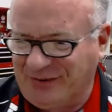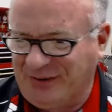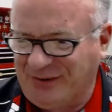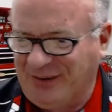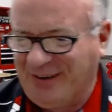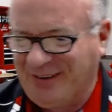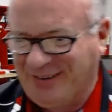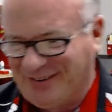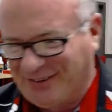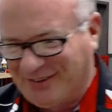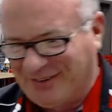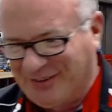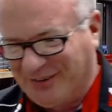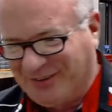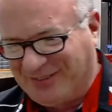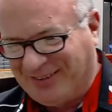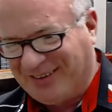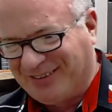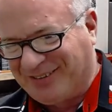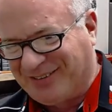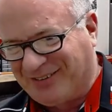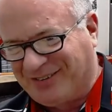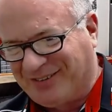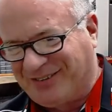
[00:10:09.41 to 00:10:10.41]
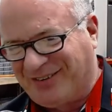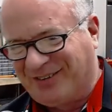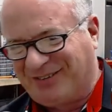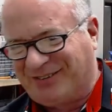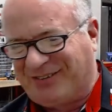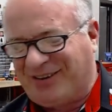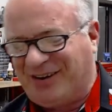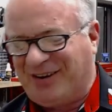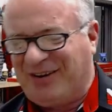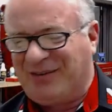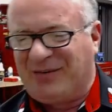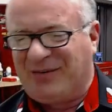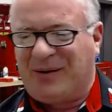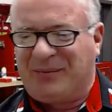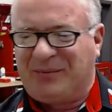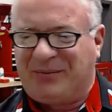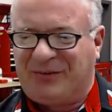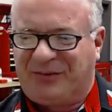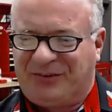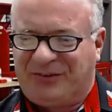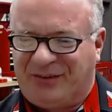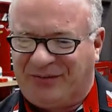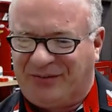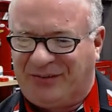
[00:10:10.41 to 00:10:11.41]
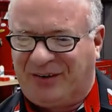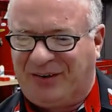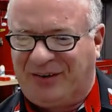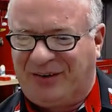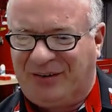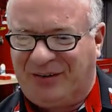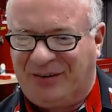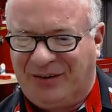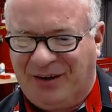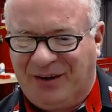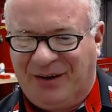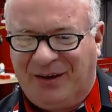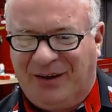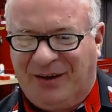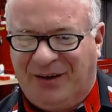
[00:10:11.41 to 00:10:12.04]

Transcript: He has a 2016 Raptor 700.